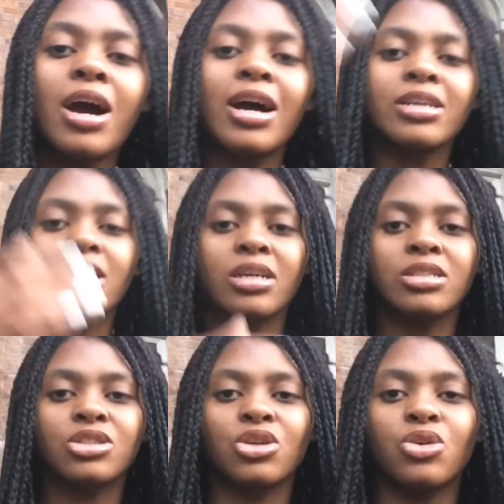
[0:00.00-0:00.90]
Hi
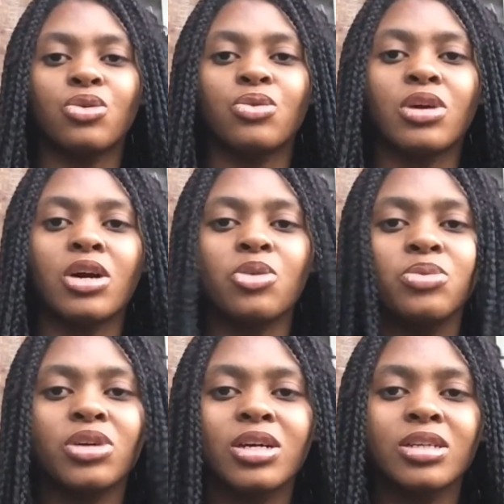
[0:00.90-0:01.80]
guys, so I hope
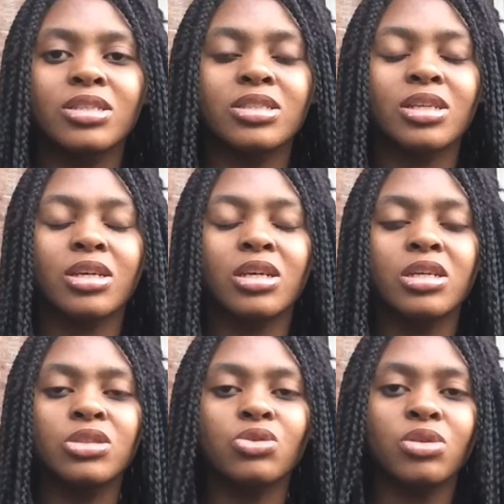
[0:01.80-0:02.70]
you guys
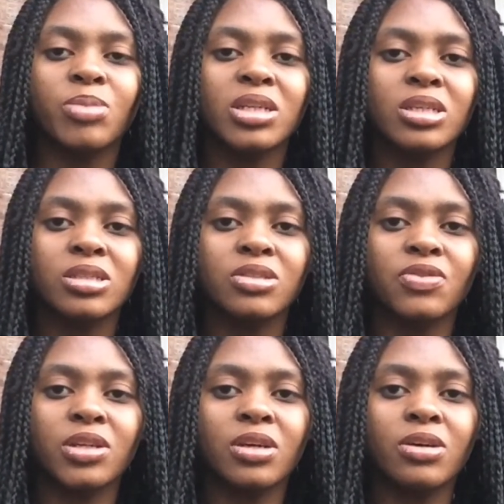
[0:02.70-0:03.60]
enjoyed my latest
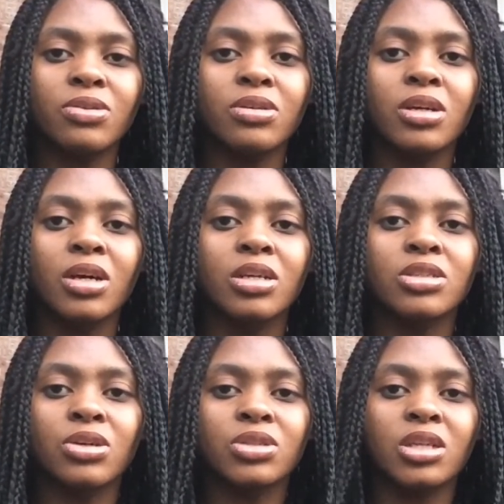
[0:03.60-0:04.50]
video.
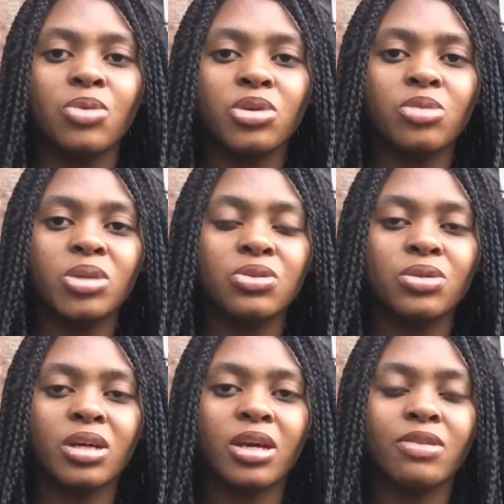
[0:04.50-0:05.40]
So today we're going to be
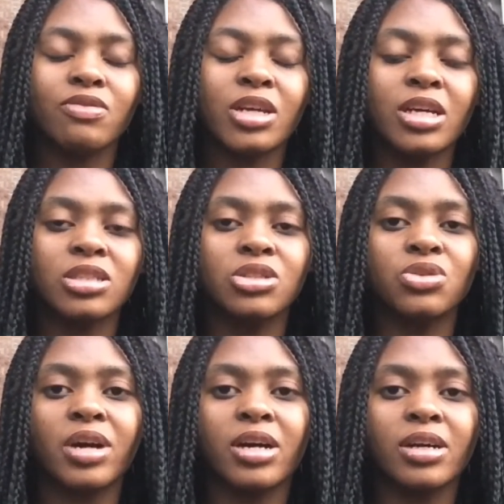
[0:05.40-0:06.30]
doing a reaction
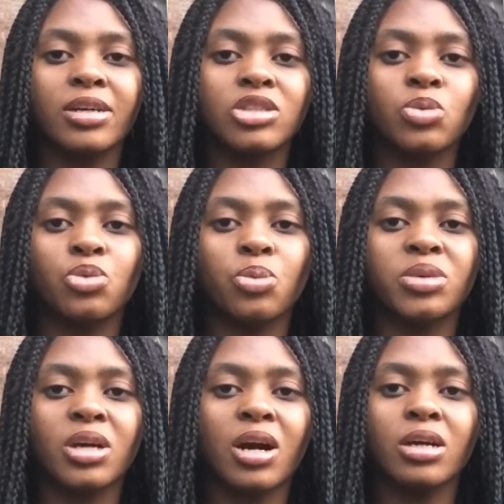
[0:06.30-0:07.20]
to
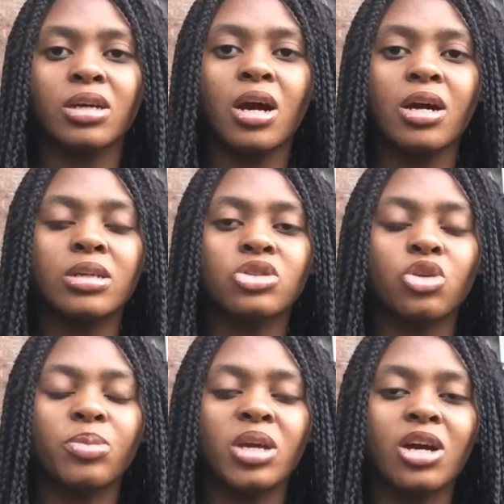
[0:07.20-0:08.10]
iisuperwomanii, and it's
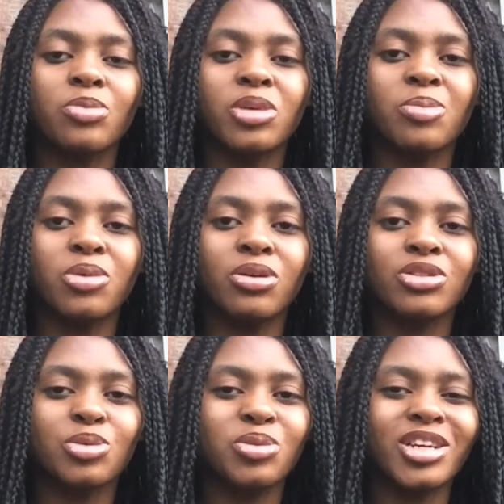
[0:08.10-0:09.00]
going to be how to be a boss.
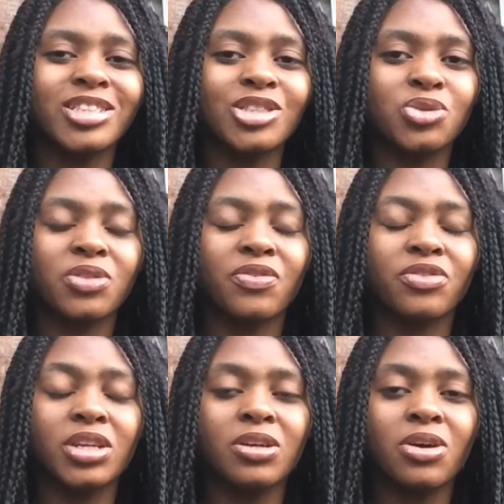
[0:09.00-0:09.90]
So if you guys enjoyed the
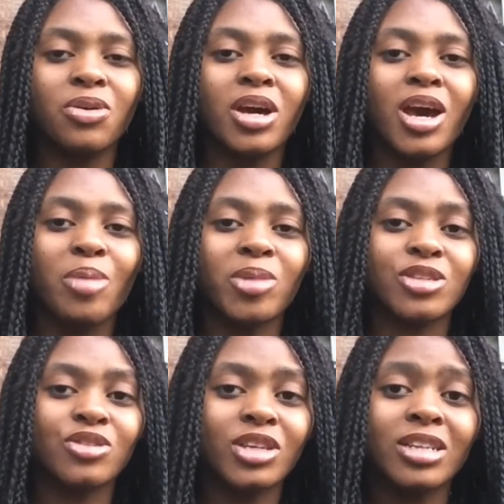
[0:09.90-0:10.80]
video, make
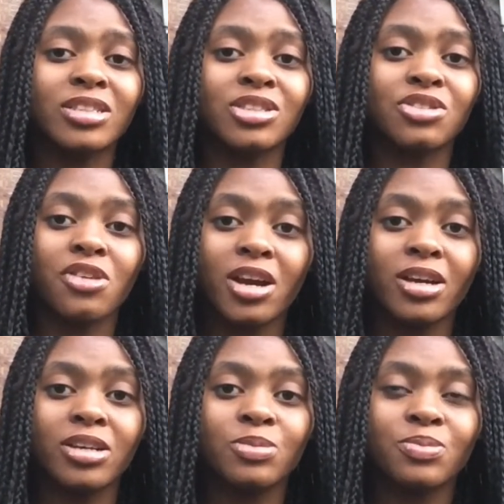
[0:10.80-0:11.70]
sure you guys
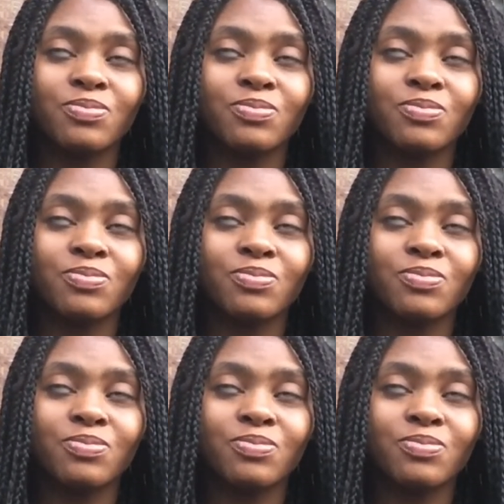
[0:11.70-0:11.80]
subscribe,